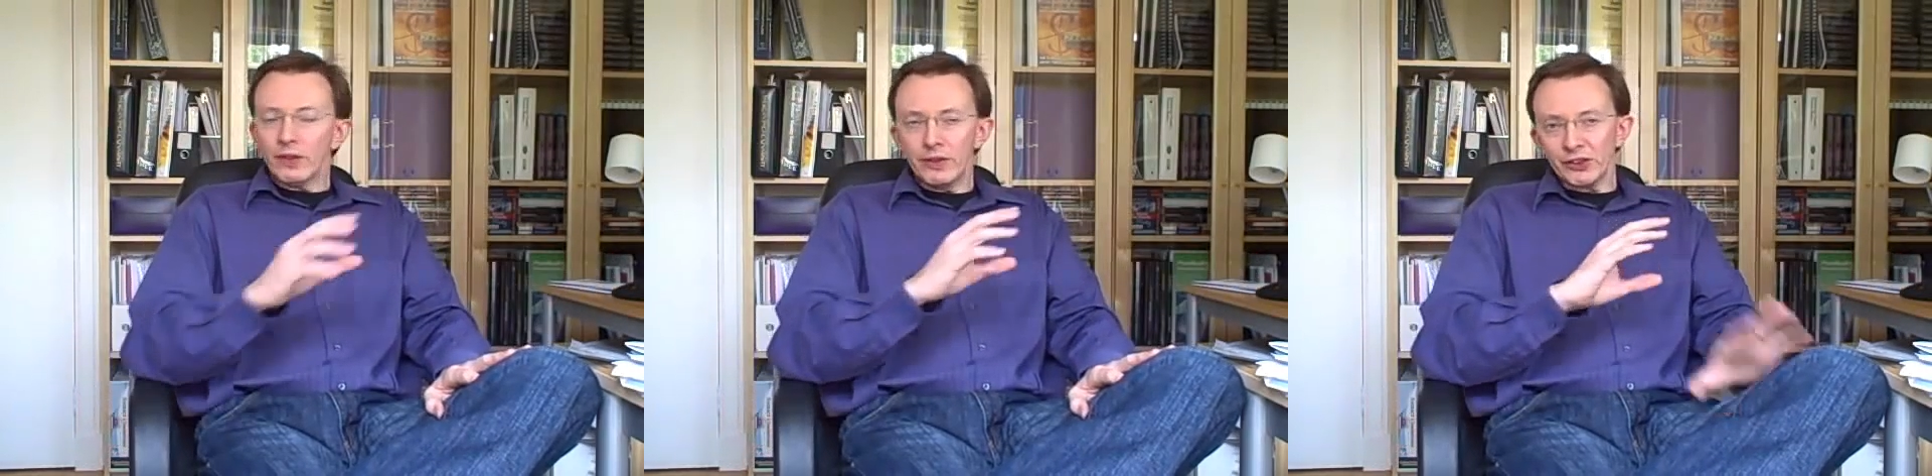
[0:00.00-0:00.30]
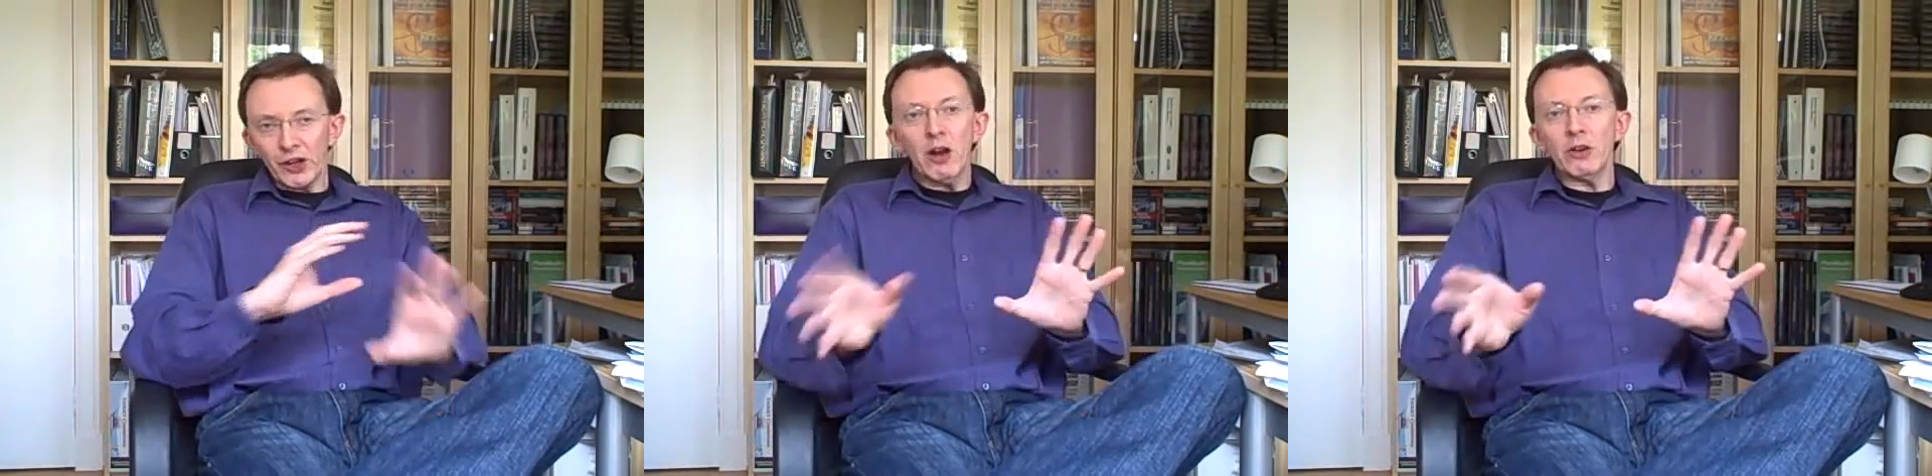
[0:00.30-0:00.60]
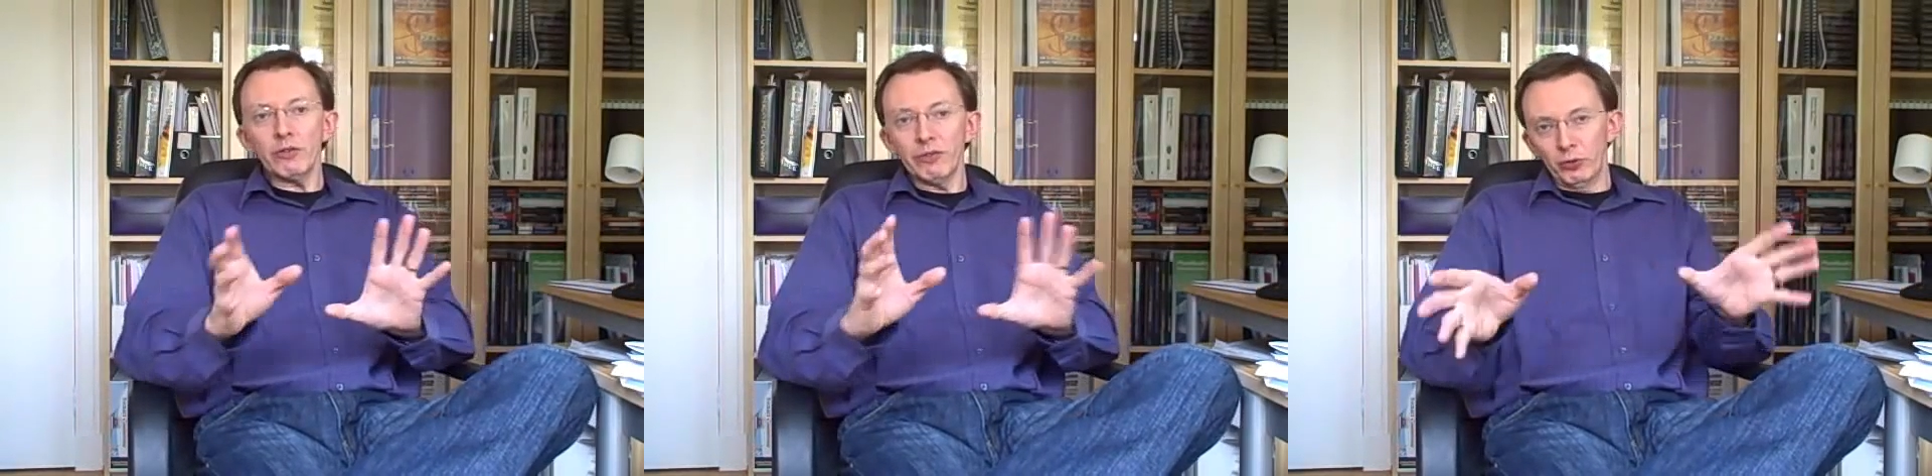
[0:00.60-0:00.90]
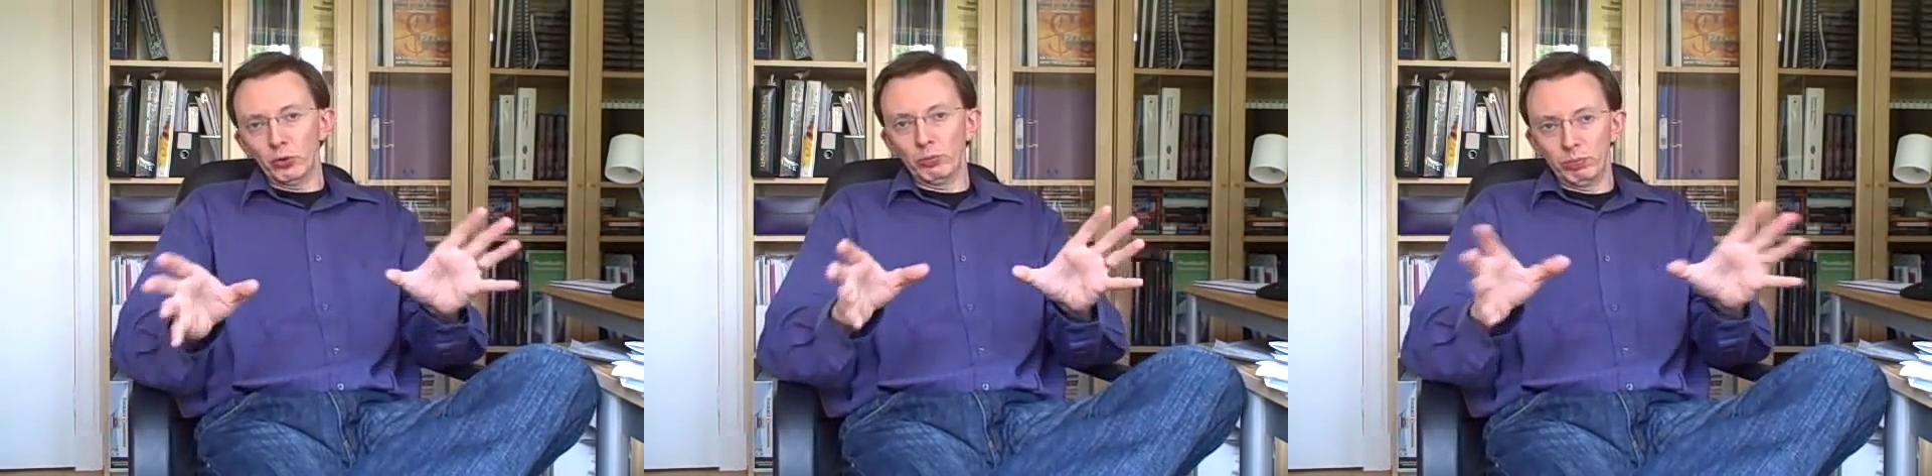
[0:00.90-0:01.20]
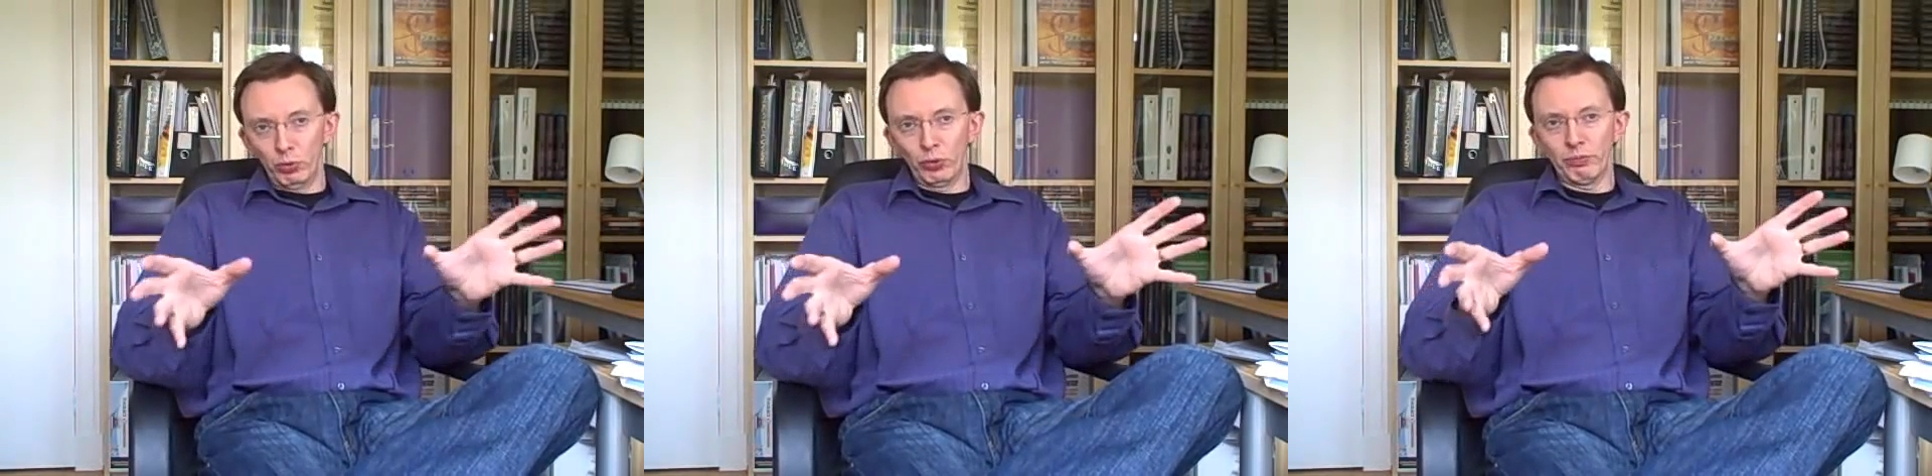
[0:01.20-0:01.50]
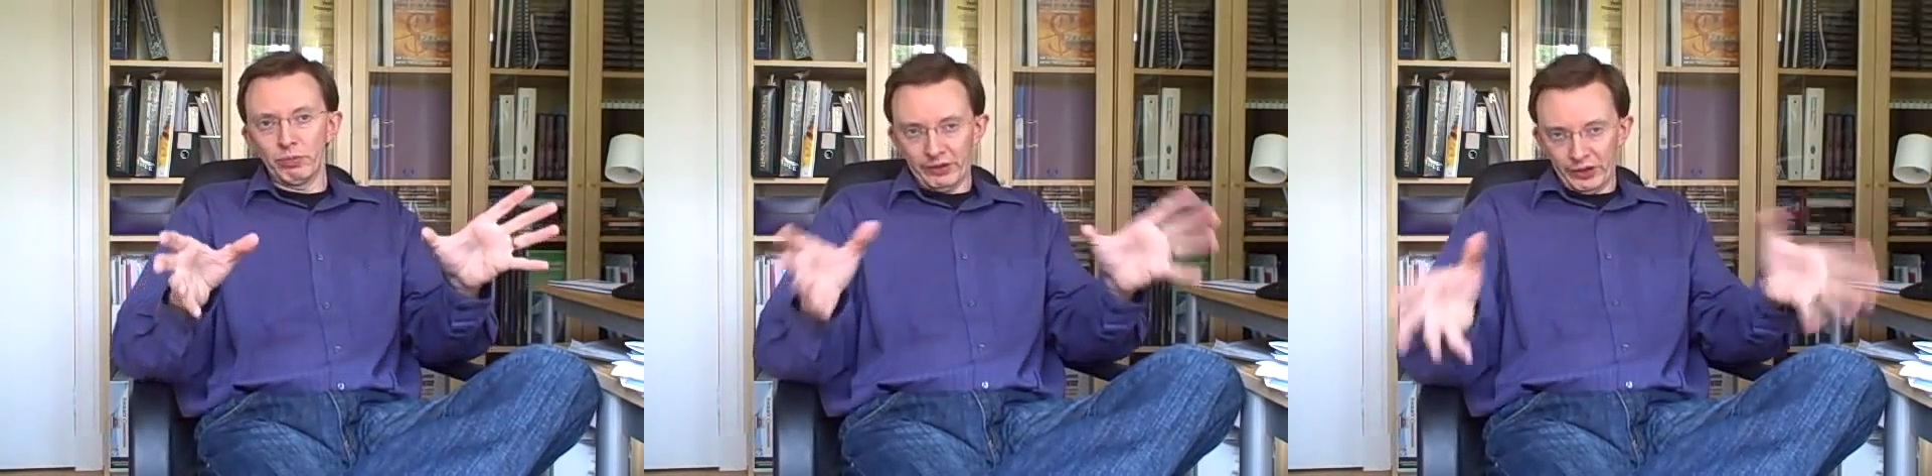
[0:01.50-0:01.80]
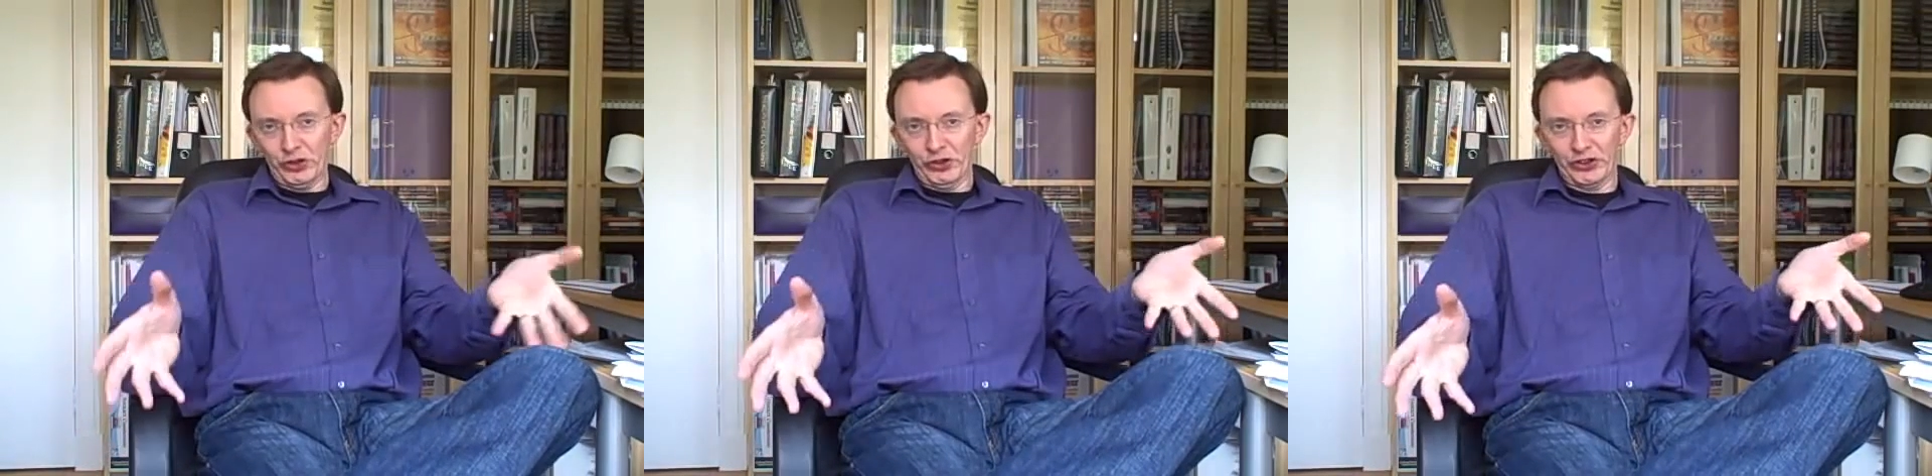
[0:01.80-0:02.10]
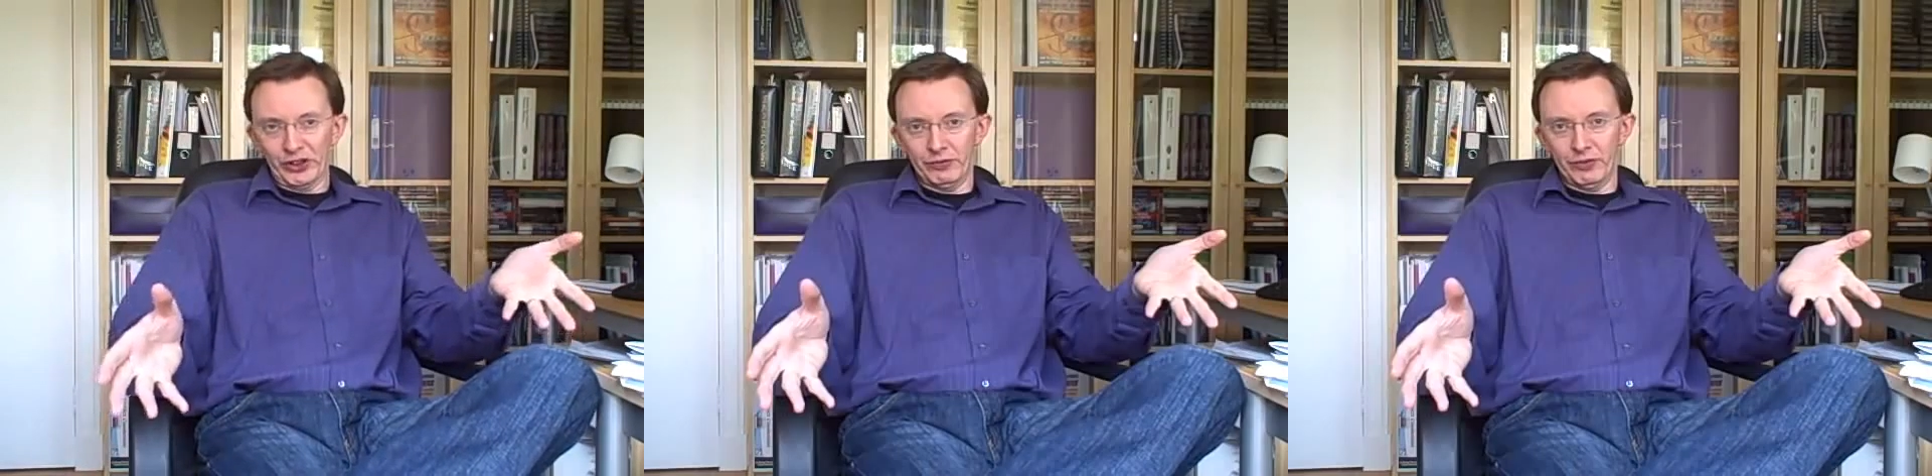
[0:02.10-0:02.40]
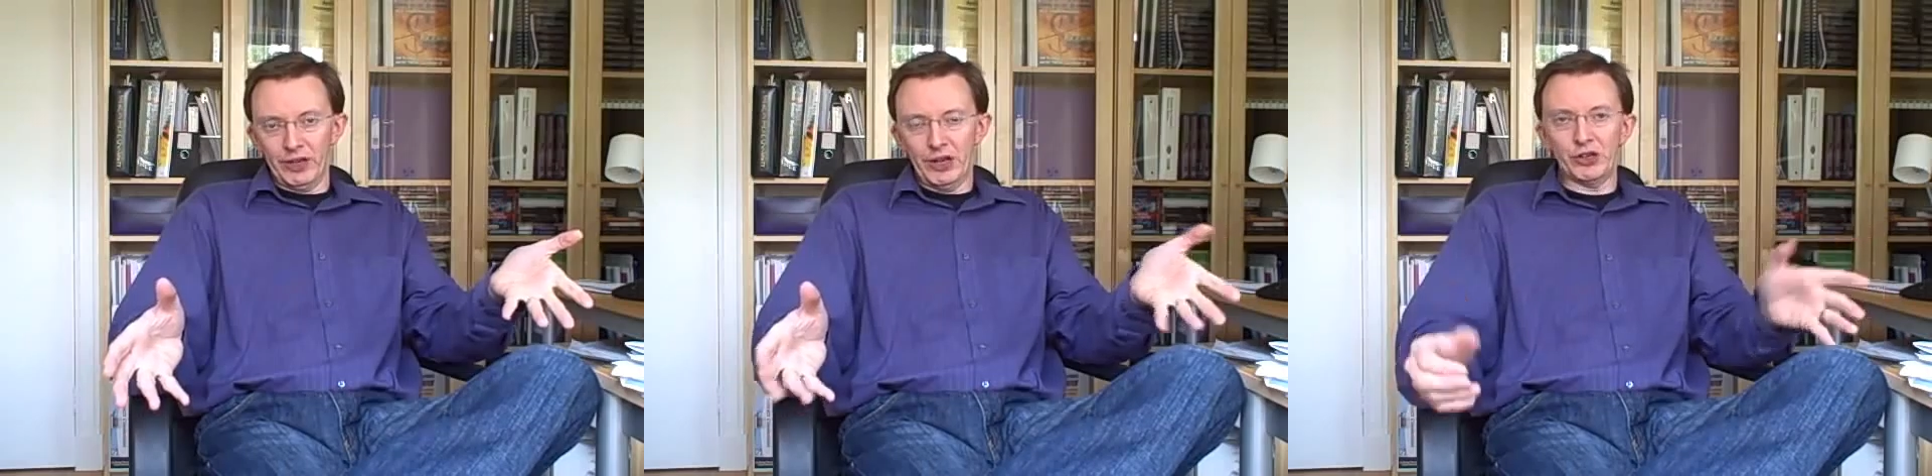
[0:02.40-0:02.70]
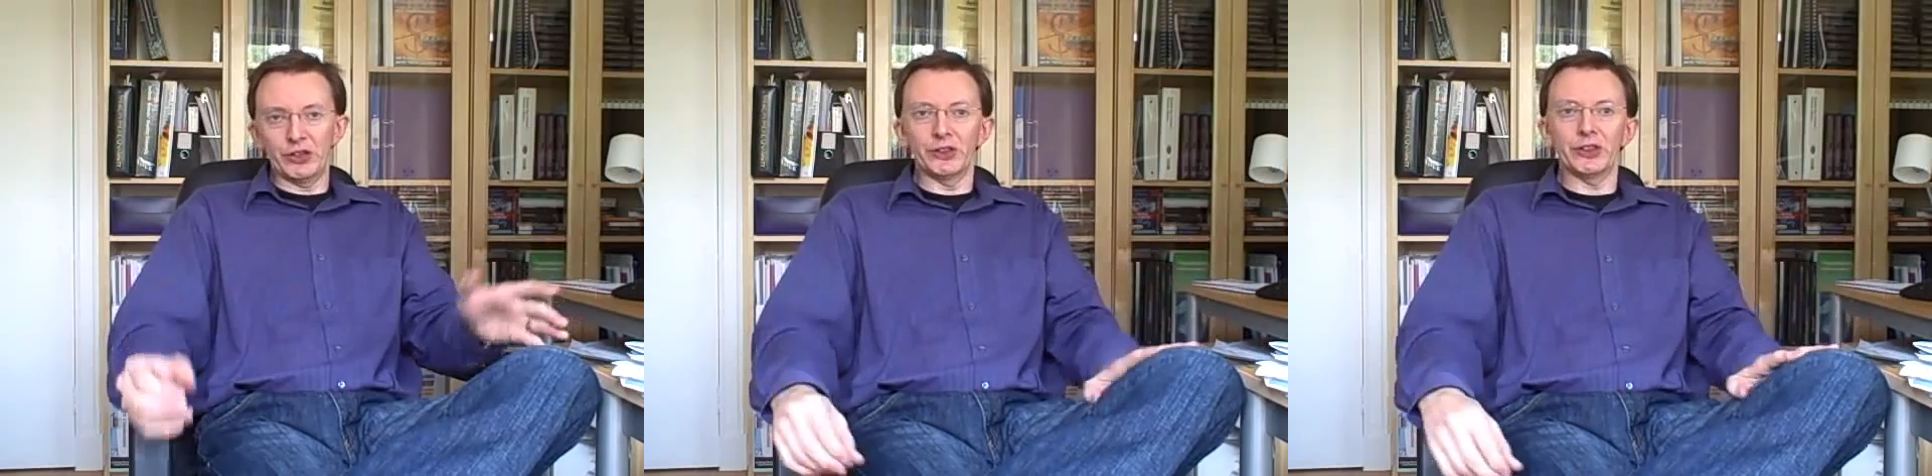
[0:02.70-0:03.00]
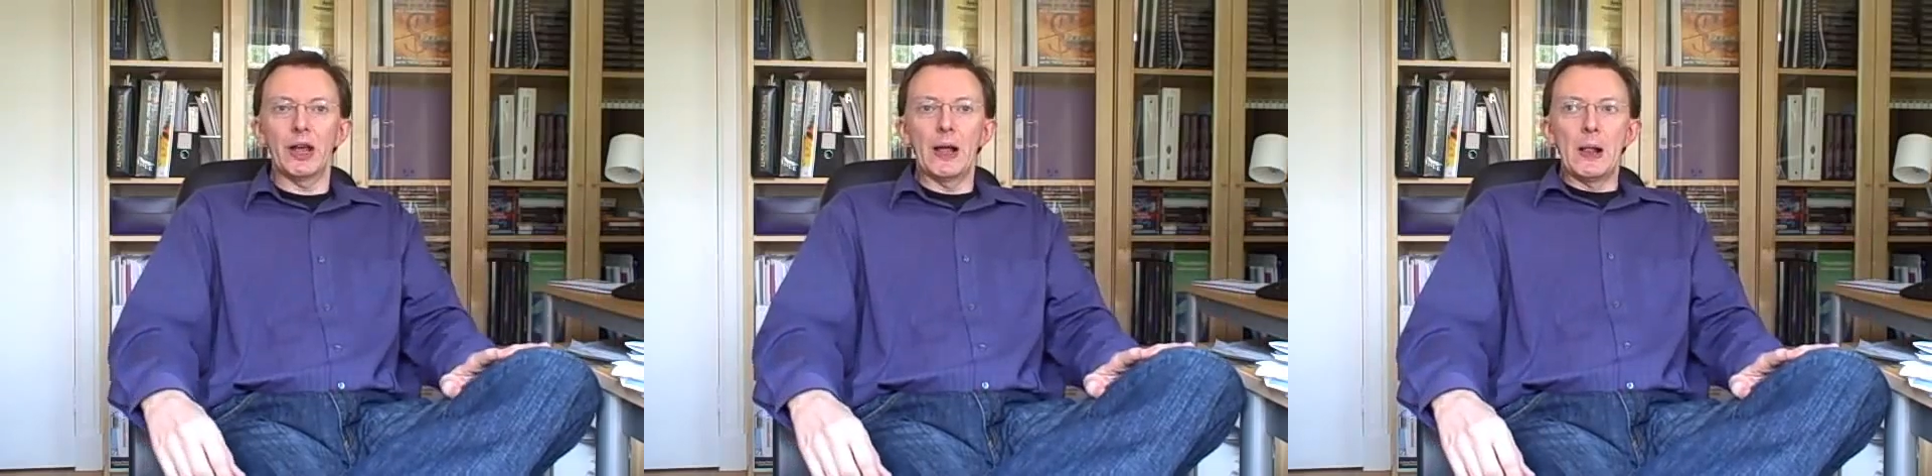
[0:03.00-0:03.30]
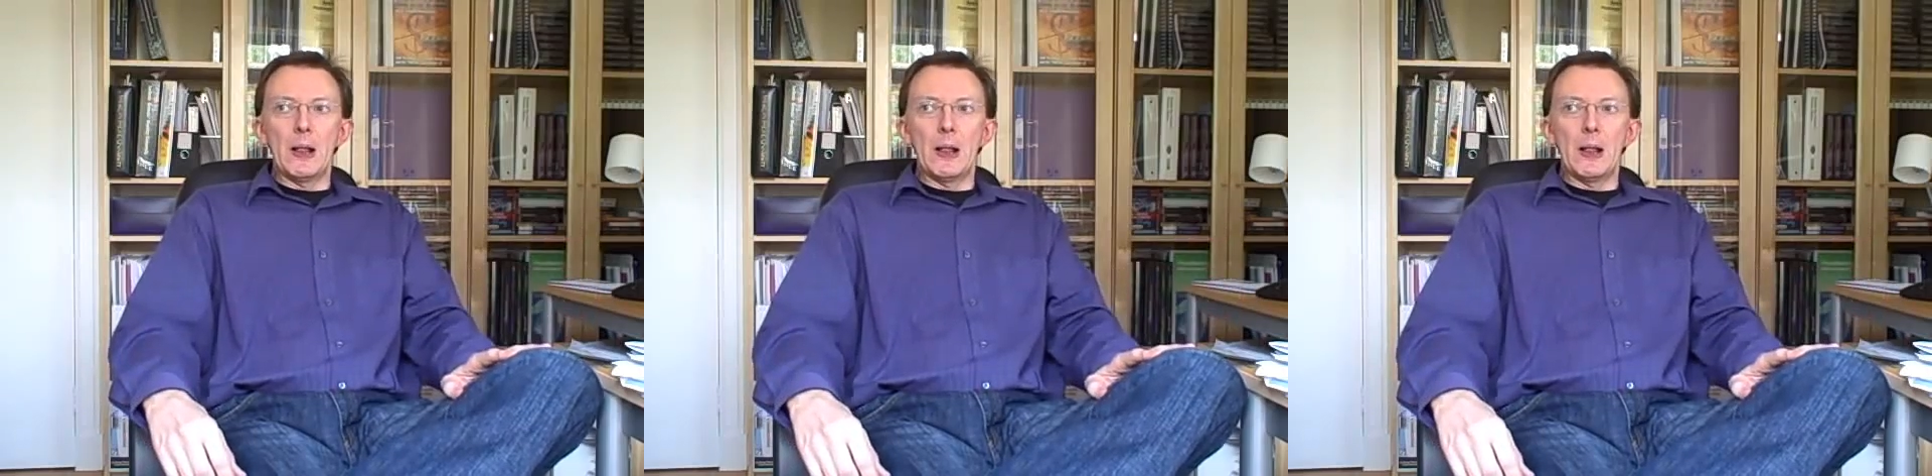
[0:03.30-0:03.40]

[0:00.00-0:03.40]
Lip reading: And these aren't full-blown practitioner certifications,